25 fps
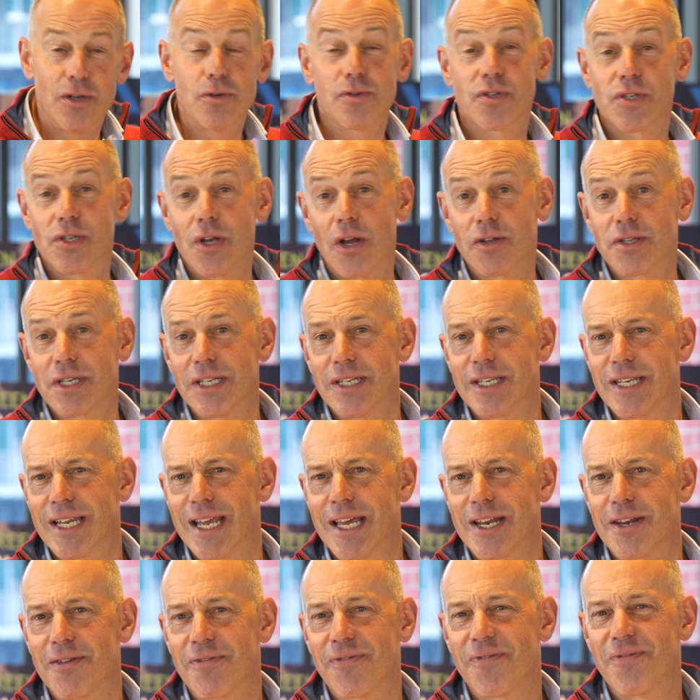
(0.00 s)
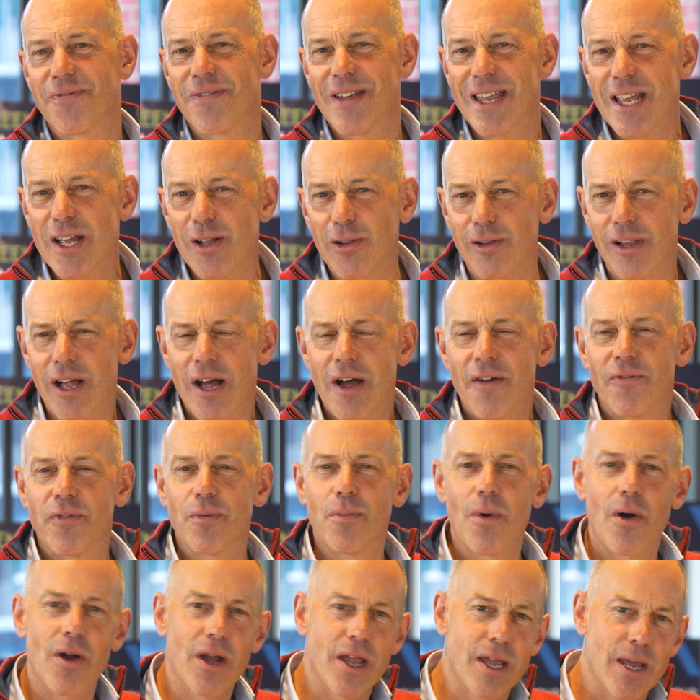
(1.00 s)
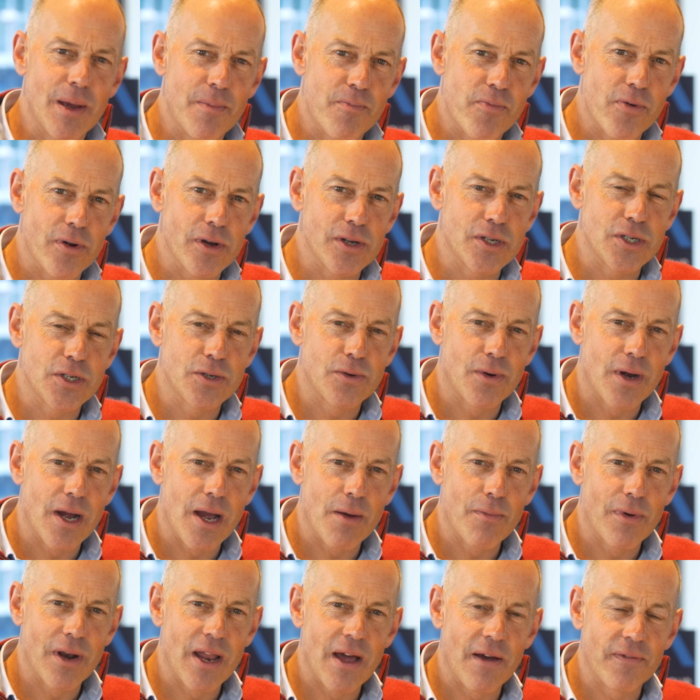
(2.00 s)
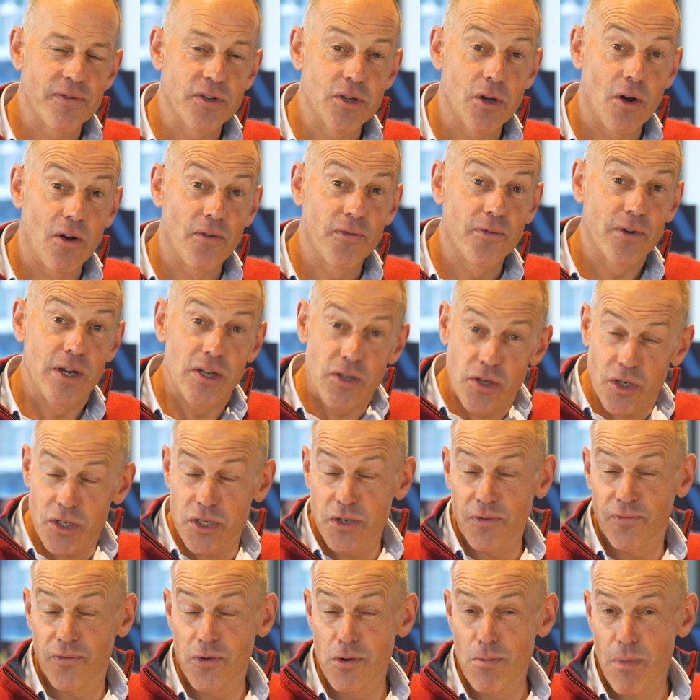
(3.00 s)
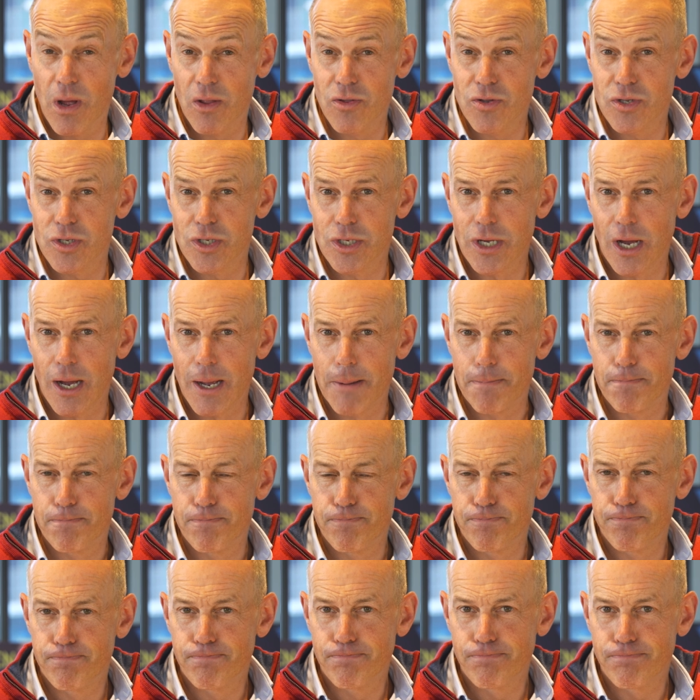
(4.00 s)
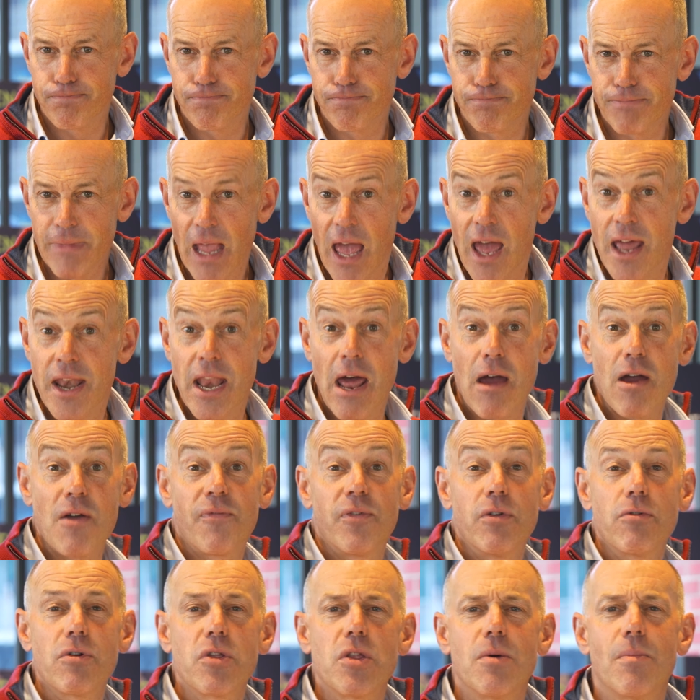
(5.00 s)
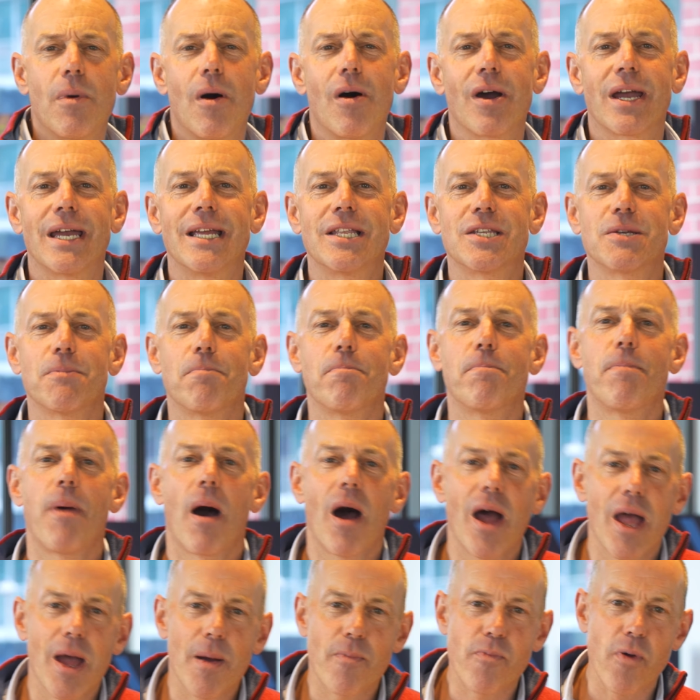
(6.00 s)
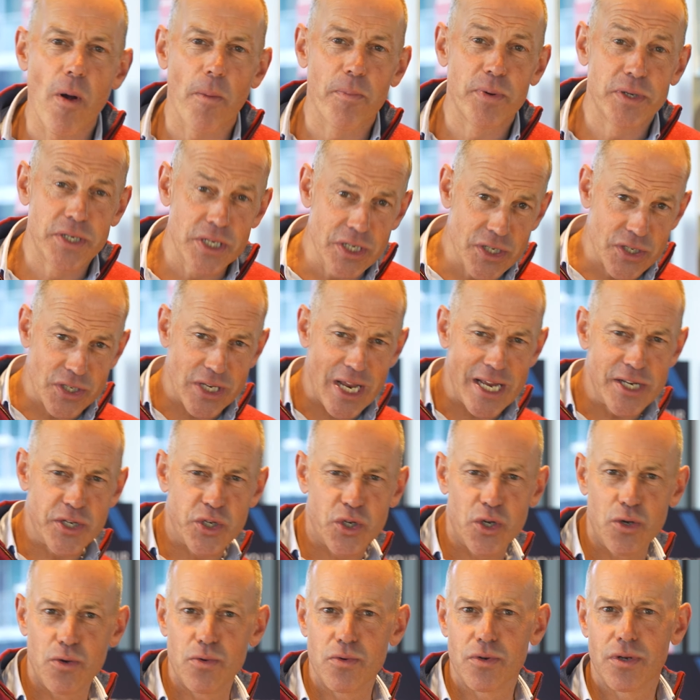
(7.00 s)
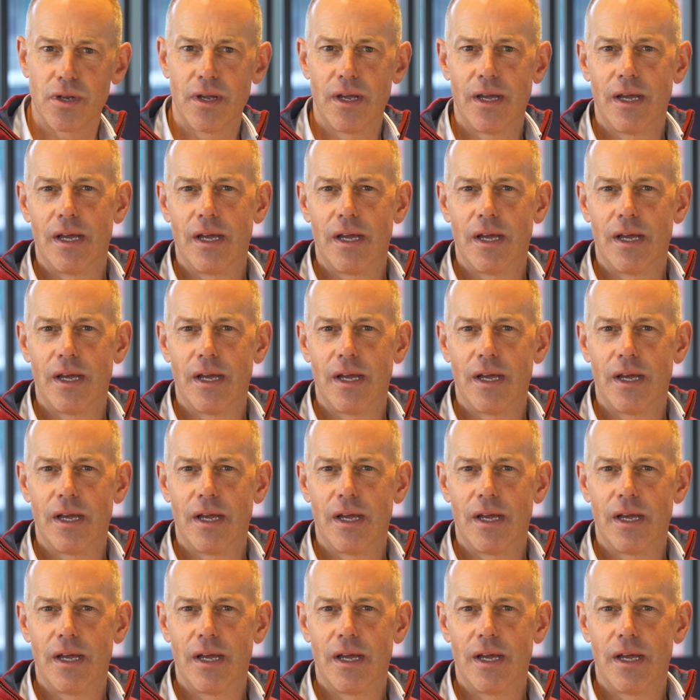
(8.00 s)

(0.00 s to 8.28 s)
you're starting to get a feel for what Kidbrooke Square will have to offer in just a few months' time. Now, if you're in the market to buy a property, stay tuned